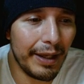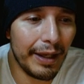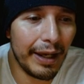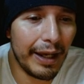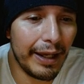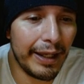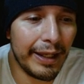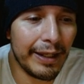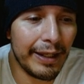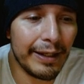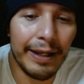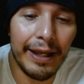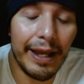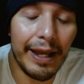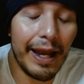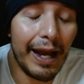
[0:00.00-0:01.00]
And
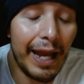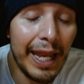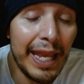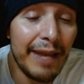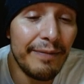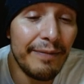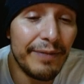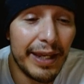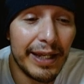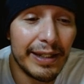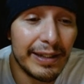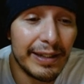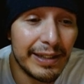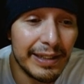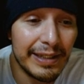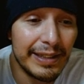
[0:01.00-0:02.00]
I have yet
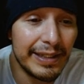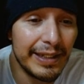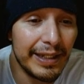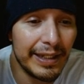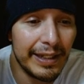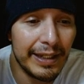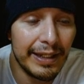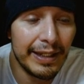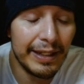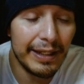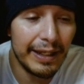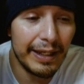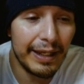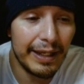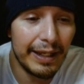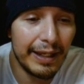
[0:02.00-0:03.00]
to see...
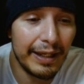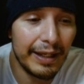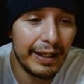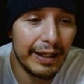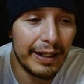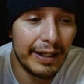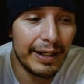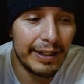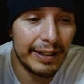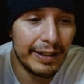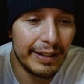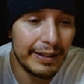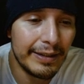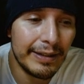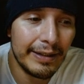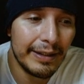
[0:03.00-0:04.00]
Uh,
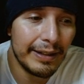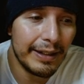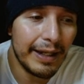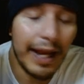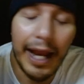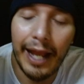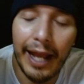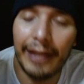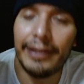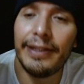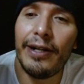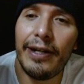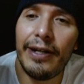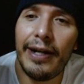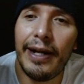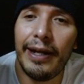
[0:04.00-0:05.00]
I saw
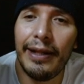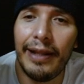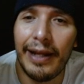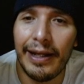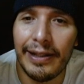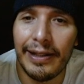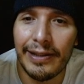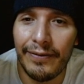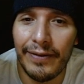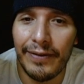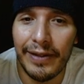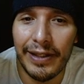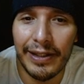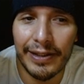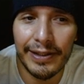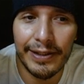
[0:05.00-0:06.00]
highlights of
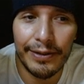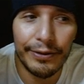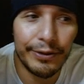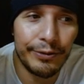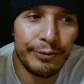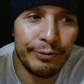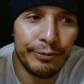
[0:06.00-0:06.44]
the Ahsoka